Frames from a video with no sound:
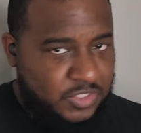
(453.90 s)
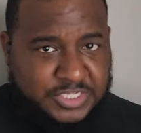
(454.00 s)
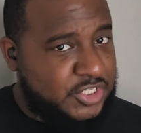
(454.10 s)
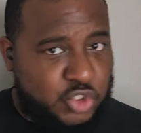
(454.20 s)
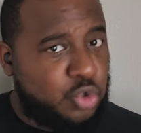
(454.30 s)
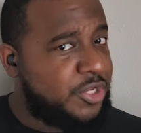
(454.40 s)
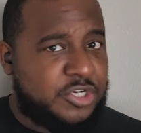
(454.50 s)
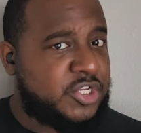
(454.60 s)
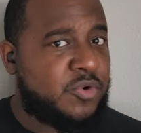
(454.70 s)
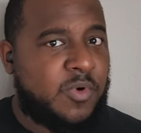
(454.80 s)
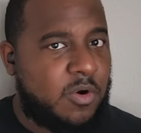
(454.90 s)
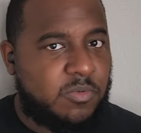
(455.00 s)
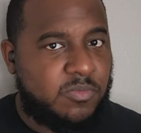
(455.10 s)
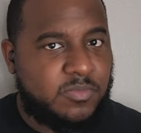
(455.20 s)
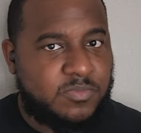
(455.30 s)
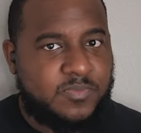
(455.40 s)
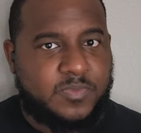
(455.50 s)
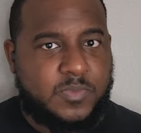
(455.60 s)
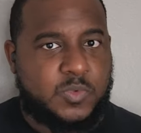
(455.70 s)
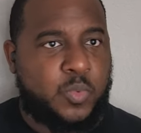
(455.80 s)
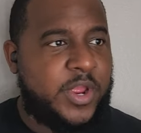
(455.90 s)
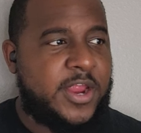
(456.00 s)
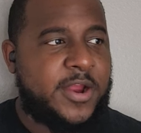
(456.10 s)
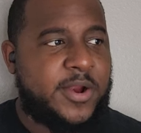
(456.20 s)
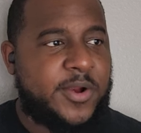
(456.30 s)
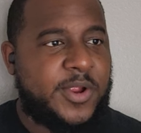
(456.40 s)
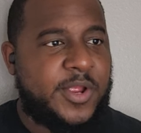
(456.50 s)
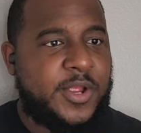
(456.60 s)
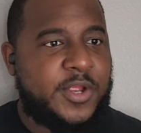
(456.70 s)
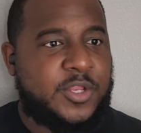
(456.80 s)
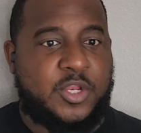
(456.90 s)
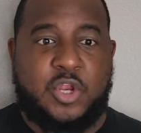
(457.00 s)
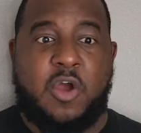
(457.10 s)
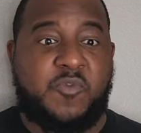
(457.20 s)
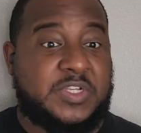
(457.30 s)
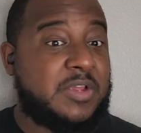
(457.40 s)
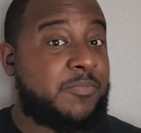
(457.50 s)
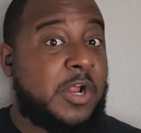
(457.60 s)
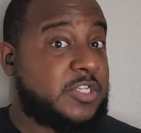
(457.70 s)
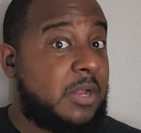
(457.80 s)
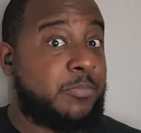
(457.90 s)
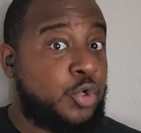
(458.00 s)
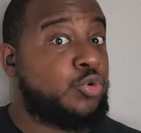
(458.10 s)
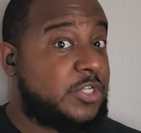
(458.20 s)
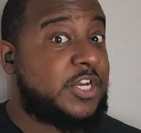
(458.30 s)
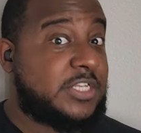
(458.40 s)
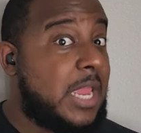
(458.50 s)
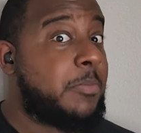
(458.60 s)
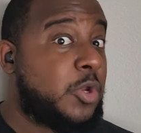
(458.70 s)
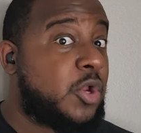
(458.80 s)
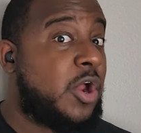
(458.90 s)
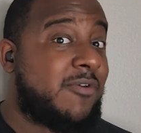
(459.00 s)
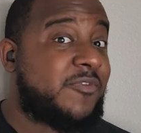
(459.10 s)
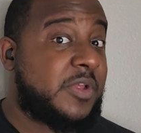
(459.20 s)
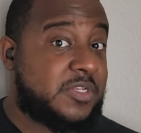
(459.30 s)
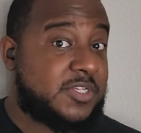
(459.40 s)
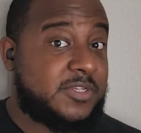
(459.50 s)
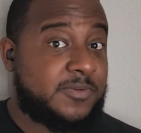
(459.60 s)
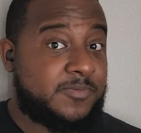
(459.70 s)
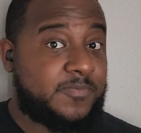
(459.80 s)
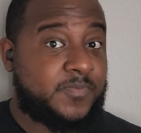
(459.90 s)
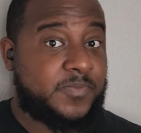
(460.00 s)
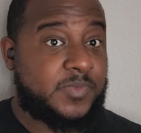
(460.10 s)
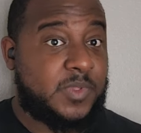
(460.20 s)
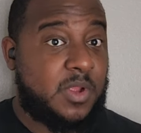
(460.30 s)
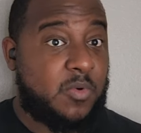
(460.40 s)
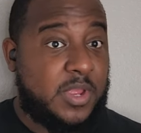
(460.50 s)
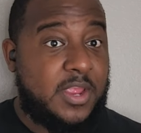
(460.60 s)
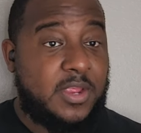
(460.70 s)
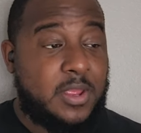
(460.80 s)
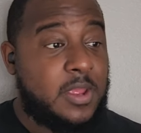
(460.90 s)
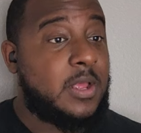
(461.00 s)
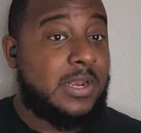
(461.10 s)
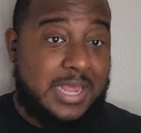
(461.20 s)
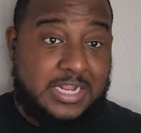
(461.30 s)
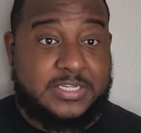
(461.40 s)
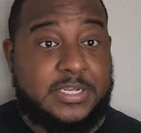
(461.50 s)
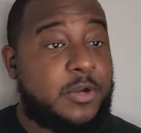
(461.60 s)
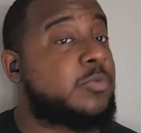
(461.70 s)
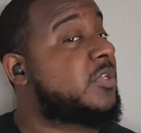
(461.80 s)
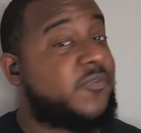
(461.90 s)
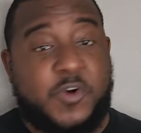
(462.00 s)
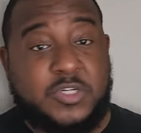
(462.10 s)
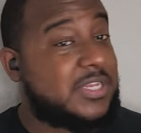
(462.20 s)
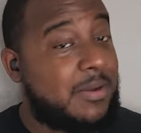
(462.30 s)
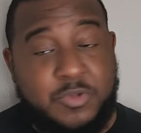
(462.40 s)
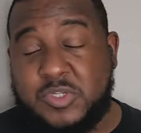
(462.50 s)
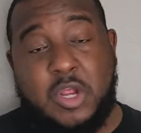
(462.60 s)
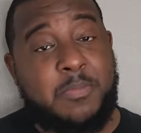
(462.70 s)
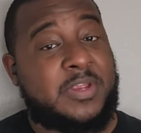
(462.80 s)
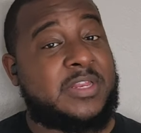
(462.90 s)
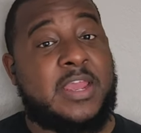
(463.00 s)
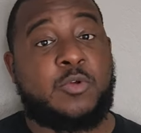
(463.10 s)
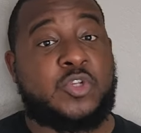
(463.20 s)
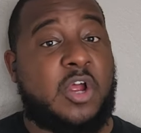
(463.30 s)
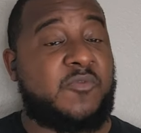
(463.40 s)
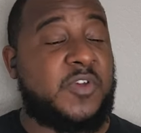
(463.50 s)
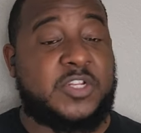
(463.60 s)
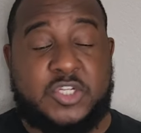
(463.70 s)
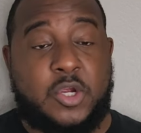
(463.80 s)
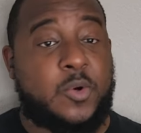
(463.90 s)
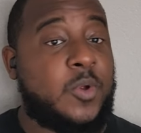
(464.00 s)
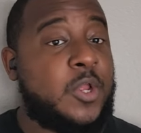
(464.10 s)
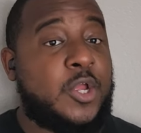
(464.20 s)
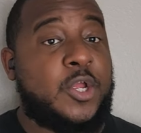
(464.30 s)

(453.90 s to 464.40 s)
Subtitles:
this is 2 years in a row where the Dolphins have brought something new to the table on offense, okay? Last year was the first time you saw McDaniel's offense, so